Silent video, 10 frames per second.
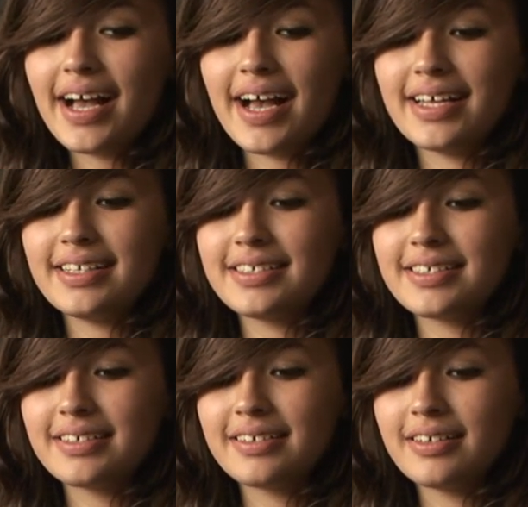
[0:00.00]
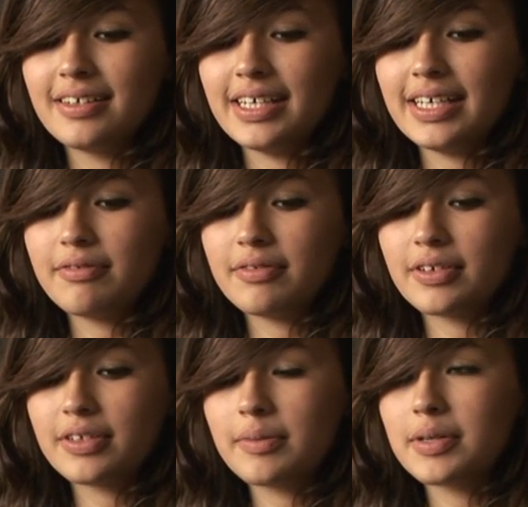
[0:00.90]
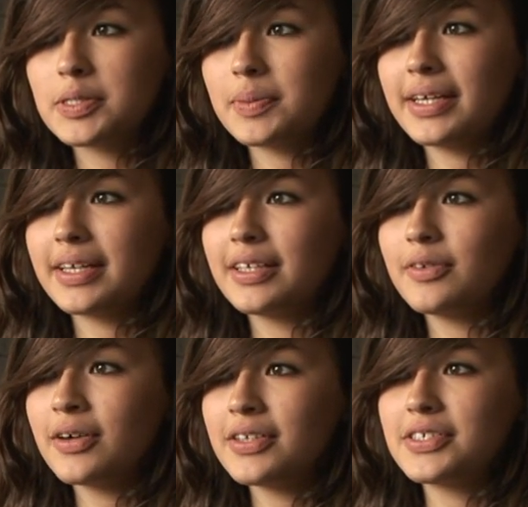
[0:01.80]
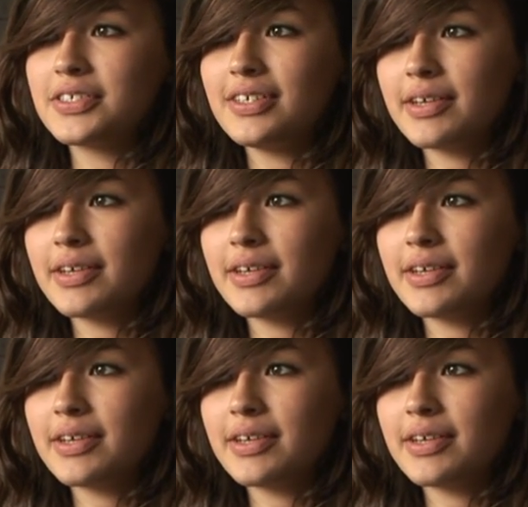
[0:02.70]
and even though they weren't speaking, you understood